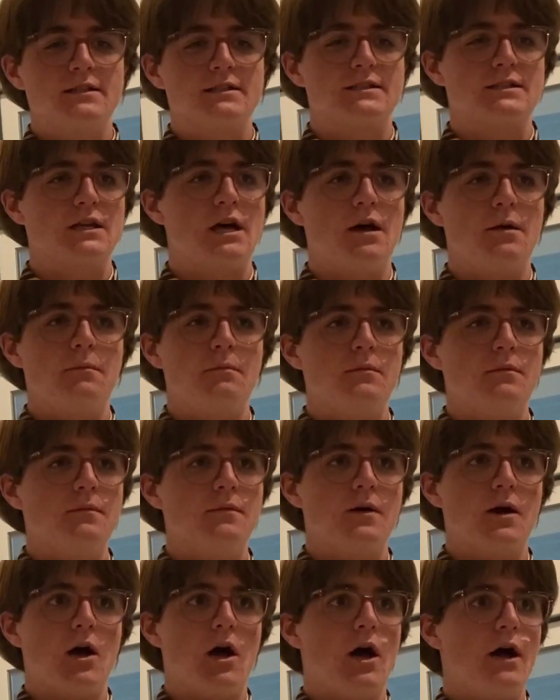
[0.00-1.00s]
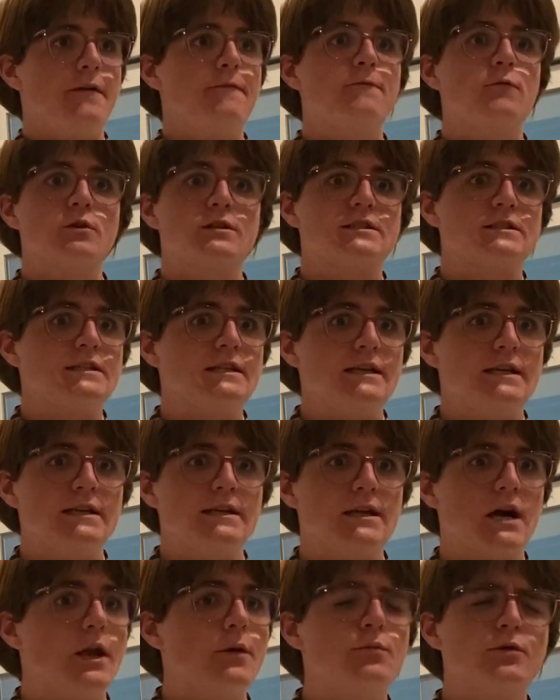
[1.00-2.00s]
some
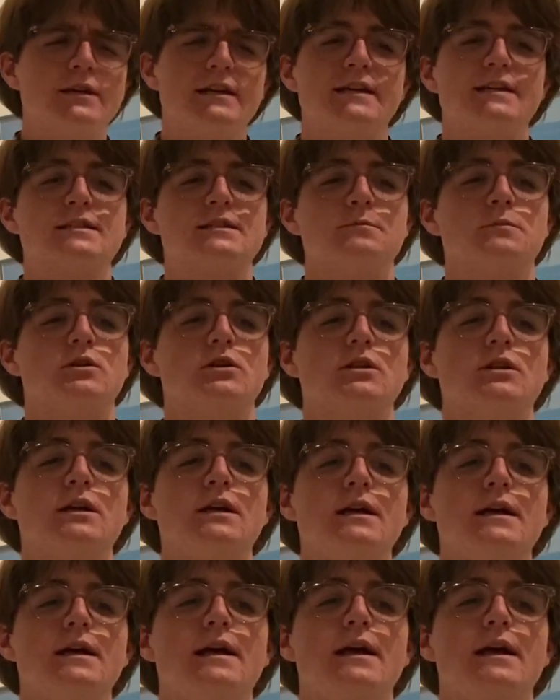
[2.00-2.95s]
unforeseen, unpredictable,